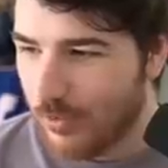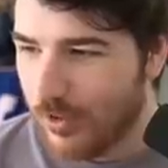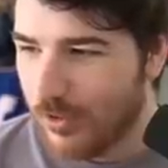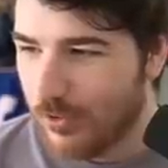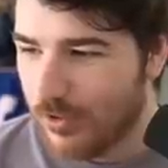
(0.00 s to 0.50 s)

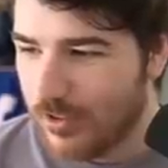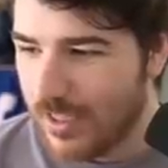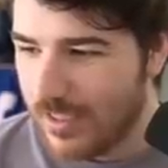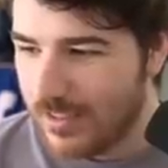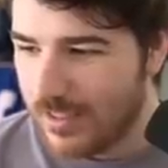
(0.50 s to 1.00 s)
with Lord
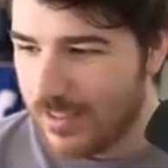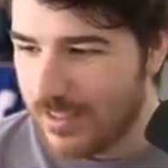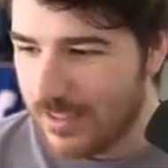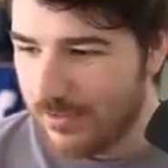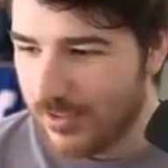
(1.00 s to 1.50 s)
Tasty
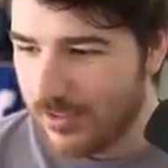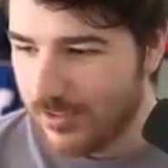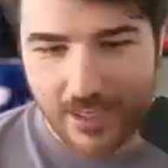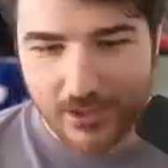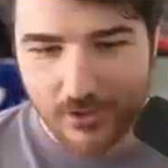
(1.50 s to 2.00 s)

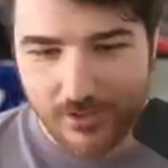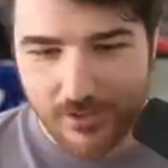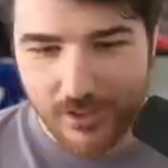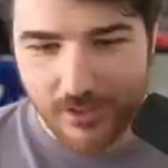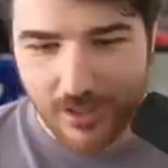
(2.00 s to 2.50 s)
Steven. It's a great
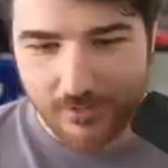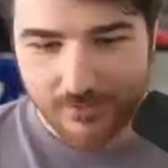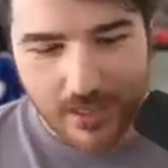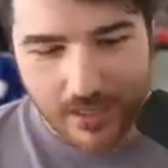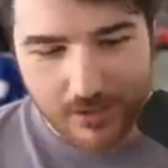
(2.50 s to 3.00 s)
video game.
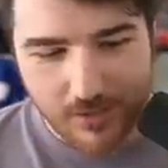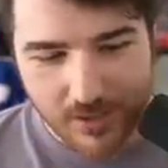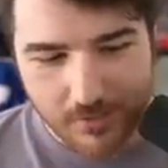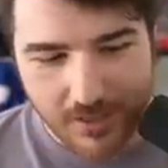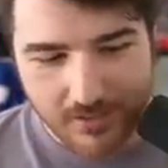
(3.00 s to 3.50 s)
Highly
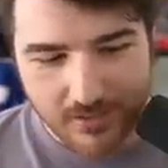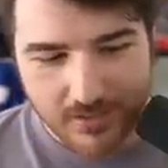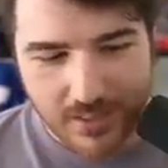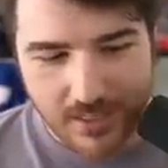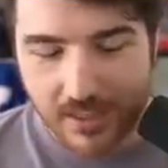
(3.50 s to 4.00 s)
recommend.
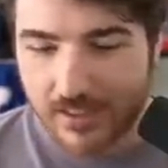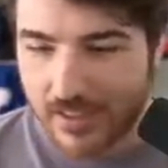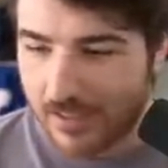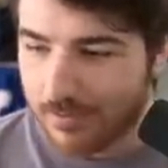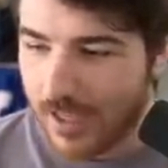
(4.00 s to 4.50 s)
10 out of
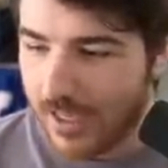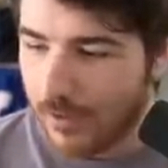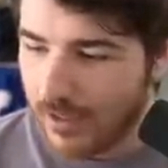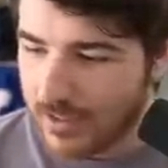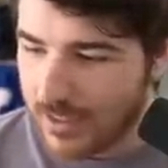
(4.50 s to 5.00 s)
10.
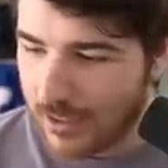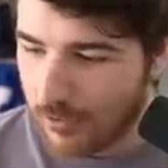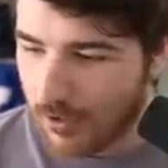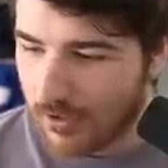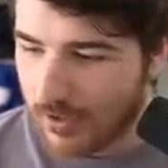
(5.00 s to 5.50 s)
Anyway, let's get into our